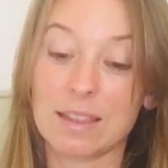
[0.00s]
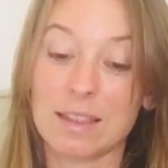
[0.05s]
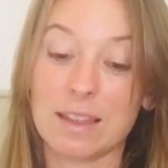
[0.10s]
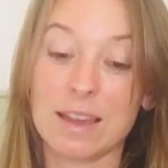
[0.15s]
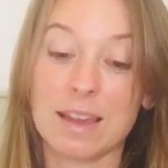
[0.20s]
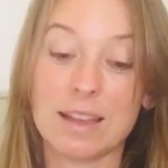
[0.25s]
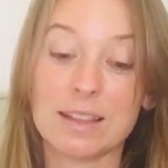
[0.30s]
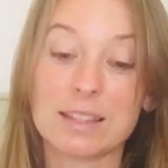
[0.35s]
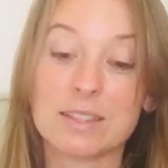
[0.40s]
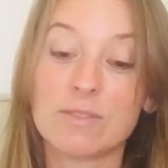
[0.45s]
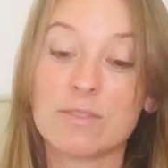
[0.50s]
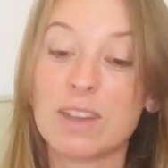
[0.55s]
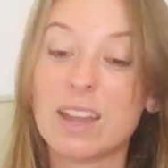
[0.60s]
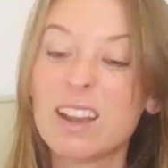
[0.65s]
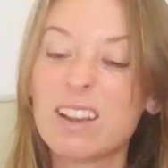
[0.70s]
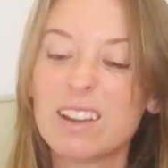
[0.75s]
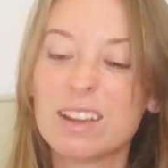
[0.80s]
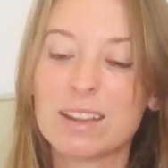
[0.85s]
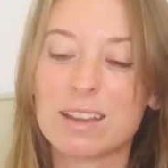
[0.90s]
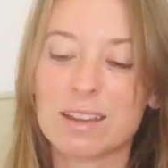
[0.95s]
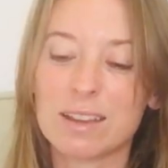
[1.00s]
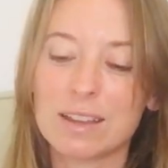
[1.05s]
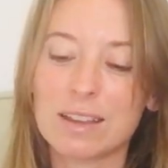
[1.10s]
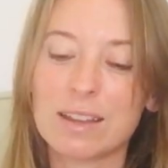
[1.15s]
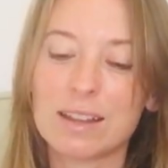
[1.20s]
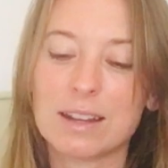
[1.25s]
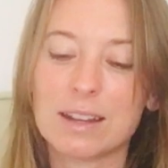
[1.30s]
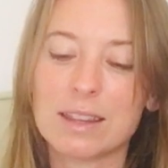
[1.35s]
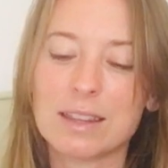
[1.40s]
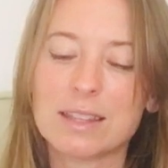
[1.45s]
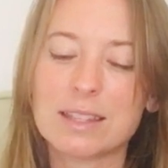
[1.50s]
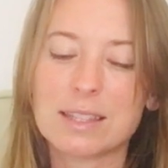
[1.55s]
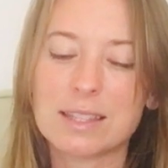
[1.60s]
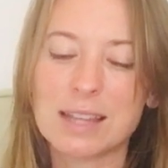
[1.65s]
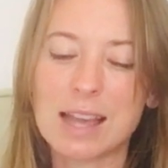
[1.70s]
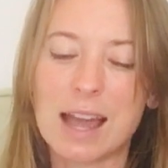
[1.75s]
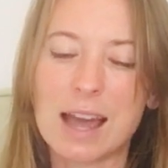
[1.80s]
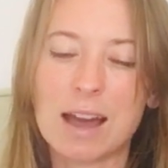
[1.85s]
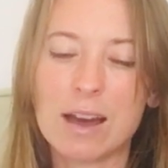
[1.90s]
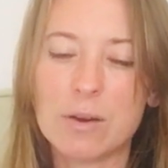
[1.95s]
It's very good. This
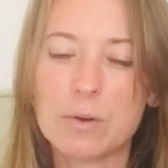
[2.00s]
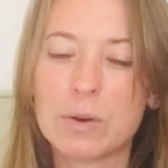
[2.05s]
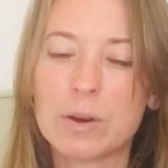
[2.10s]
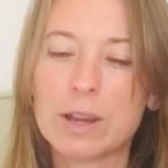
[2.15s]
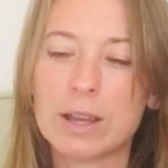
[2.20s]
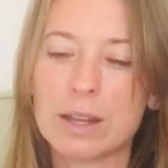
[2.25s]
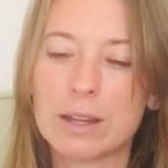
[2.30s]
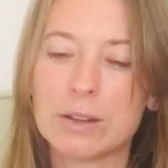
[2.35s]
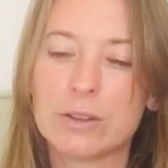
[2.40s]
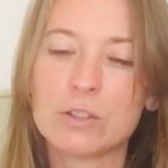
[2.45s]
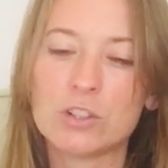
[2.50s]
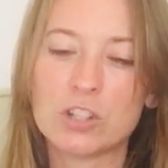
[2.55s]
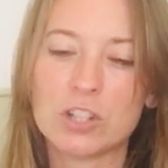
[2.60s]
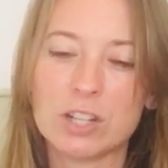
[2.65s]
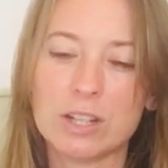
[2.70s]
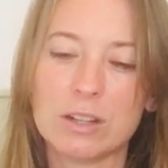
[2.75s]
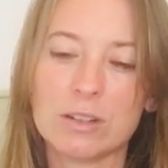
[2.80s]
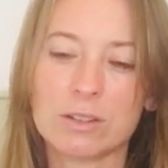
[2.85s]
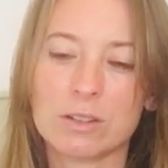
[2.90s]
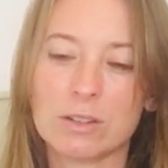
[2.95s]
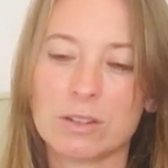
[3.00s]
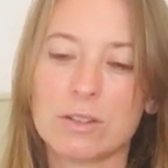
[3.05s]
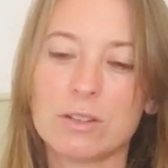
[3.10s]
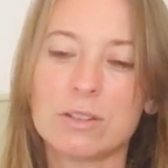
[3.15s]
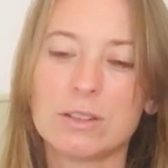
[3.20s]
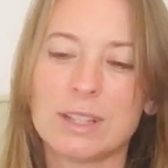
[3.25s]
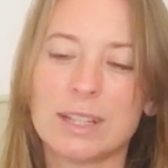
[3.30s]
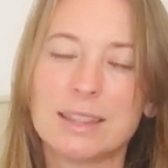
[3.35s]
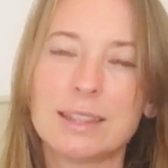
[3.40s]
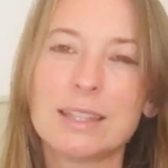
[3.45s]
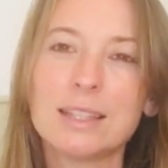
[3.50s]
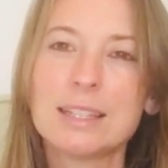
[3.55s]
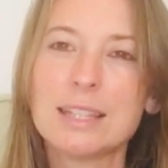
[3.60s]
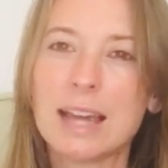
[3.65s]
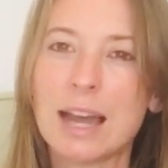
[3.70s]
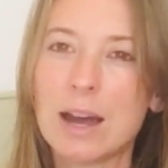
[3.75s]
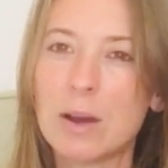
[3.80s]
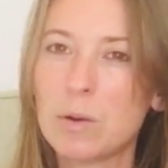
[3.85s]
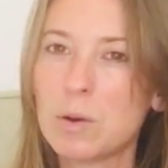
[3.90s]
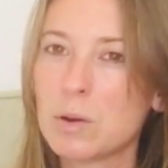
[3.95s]
tower energy, you know, let the
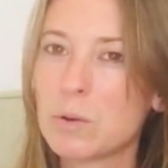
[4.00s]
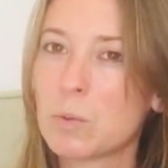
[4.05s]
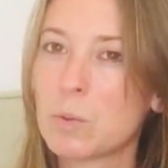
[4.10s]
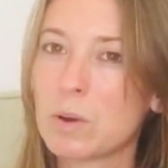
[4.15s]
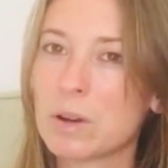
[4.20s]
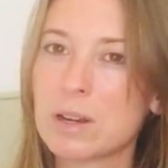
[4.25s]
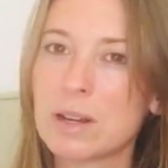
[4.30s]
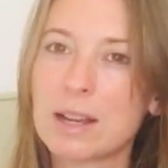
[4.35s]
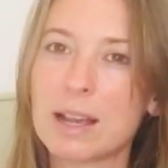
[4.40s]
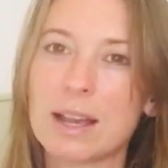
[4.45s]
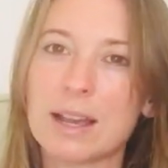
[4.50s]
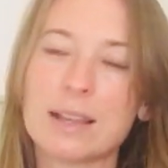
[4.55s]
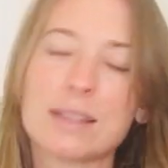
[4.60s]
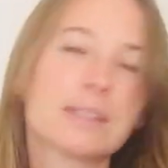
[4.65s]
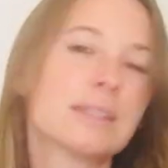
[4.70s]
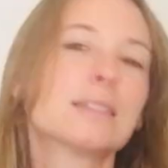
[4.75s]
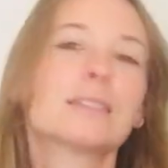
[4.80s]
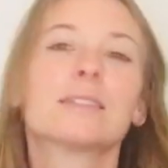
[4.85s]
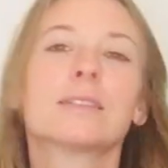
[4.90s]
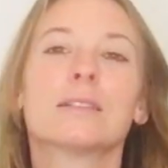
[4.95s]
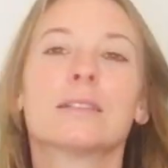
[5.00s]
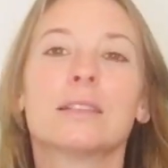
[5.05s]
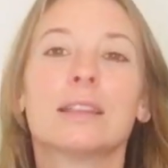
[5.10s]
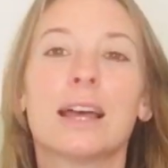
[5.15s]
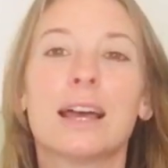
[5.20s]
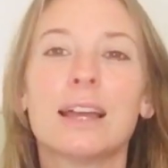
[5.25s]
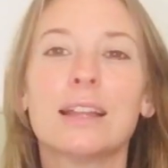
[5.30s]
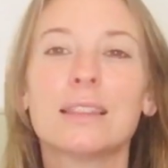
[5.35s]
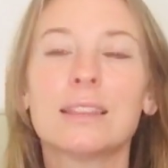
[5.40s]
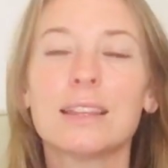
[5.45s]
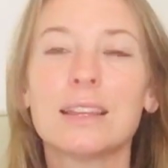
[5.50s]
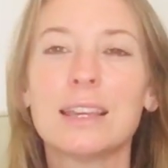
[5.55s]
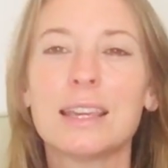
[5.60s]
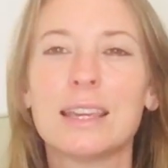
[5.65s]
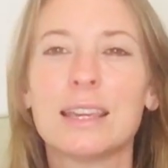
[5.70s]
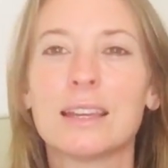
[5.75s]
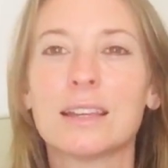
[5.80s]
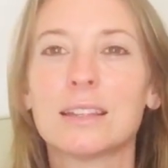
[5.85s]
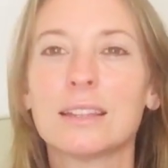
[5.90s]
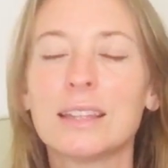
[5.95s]
tower work us. Let the
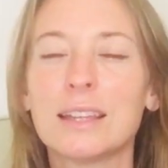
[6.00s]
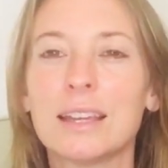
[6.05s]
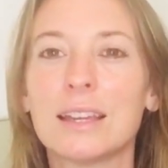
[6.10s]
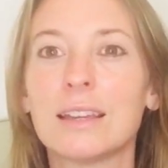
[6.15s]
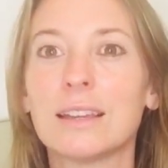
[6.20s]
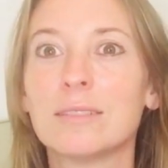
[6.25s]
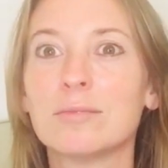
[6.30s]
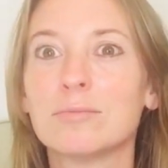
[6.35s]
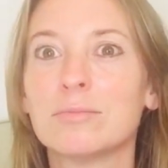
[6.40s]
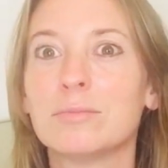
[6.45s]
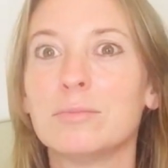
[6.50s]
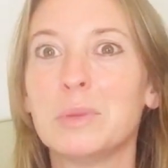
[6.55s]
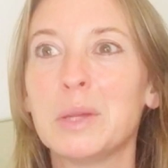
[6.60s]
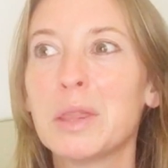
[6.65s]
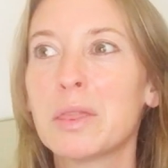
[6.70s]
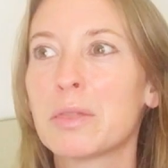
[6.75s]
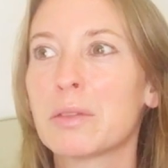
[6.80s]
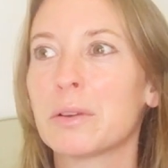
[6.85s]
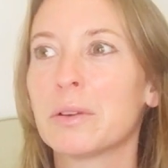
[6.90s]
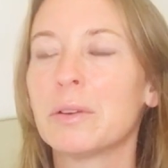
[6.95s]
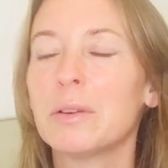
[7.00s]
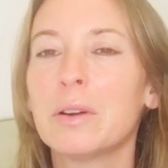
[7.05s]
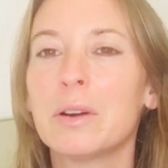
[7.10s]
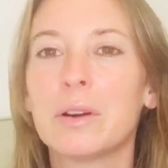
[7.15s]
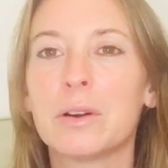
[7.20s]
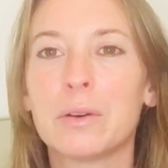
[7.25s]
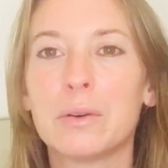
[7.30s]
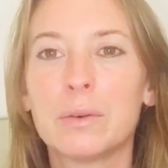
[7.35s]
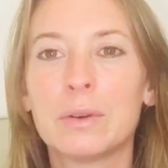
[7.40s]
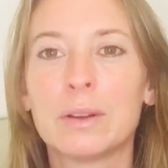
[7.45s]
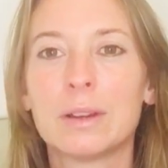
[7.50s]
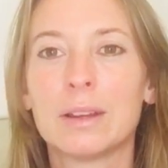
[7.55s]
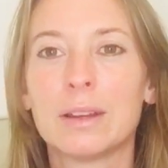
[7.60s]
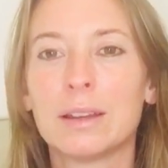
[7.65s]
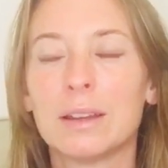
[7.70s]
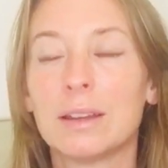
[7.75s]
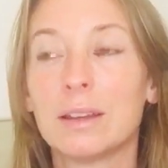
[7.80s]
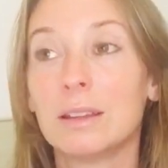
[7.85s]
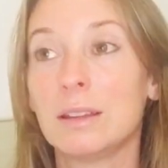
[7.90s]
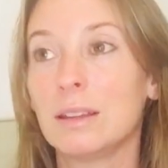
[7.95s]
healing be thorough.
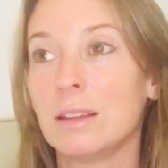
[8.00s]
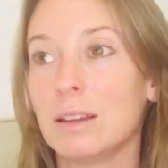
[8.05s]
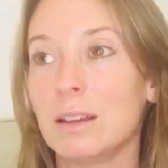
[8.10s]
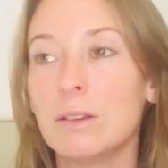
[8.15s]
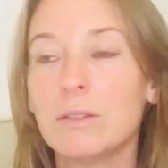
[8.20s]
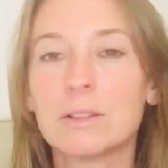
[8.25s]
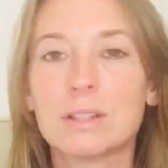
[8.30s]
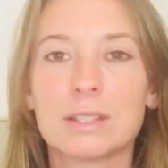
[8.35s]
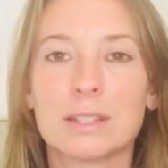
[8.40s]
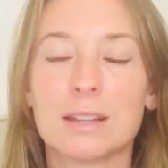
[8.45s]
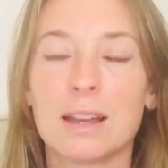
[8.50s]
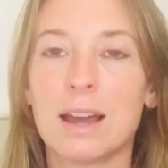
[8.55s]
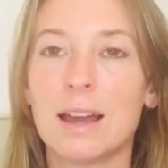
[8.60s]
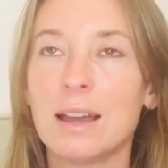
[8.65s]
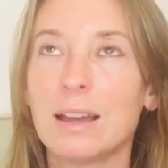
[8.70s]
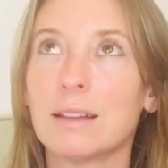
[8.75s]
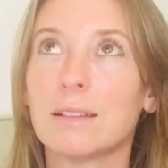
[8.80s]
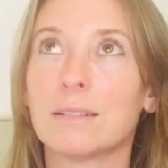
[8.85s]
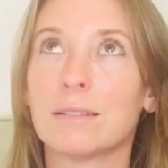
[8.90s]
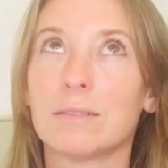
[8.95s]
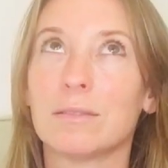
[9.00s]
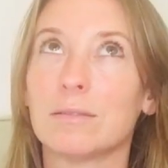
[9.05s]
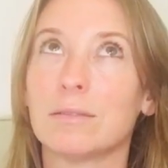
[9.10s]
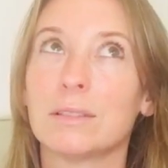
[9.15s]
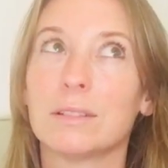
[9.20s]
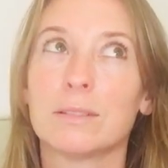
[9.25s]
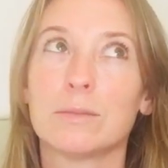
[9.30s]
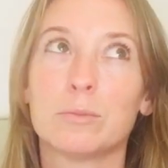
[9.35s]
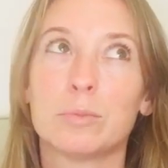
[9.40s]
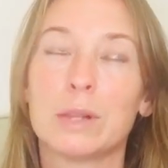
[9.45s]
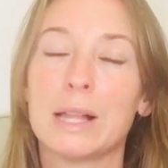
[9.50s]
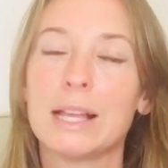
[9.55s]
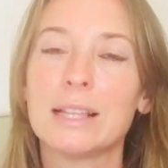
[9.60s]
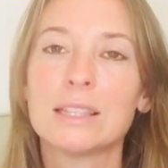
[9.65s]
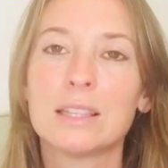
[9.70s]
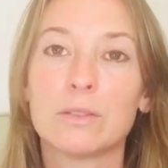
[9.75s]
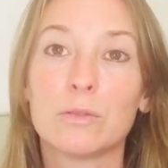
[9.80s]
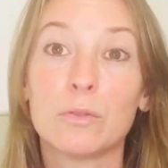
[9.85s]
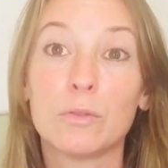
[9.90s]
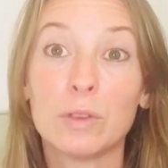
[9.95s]
You know, it's not a
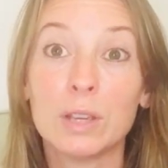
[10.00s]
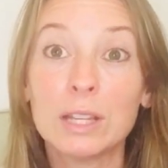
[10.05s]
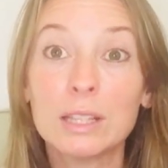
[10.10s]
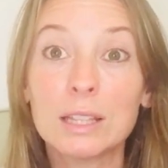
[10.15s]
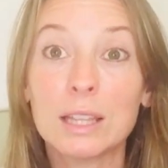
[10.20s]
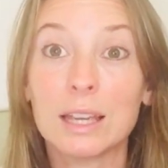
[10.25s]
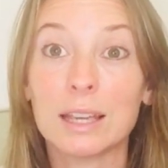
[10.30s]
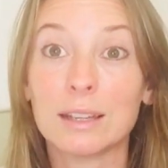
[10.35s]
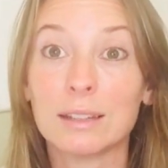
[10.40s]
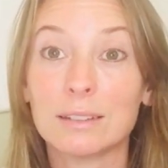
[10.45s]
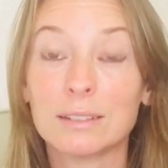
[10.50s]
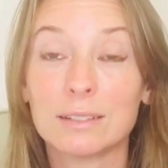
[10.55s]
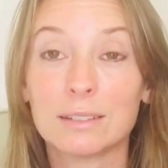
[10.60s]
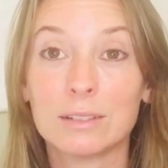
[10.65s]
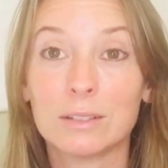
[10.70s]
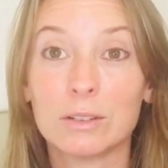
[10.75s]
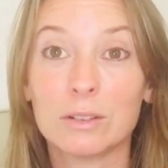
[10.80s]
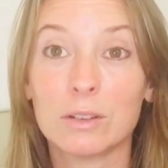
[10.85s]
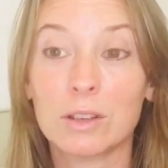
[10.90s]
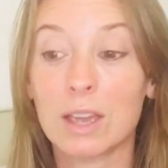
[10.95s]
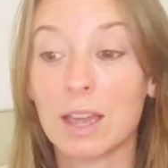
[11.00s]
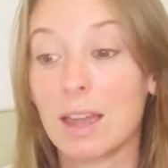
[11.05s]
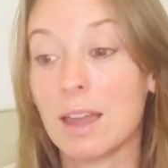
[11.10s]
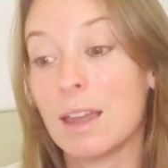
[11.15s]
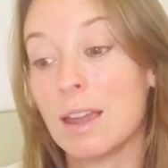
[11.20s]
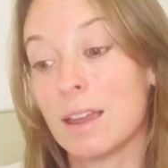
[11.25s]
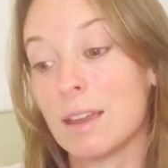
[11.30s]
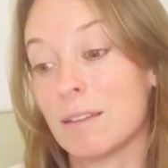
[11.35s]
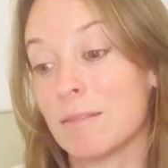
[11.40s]
pleasant feeling. Okay.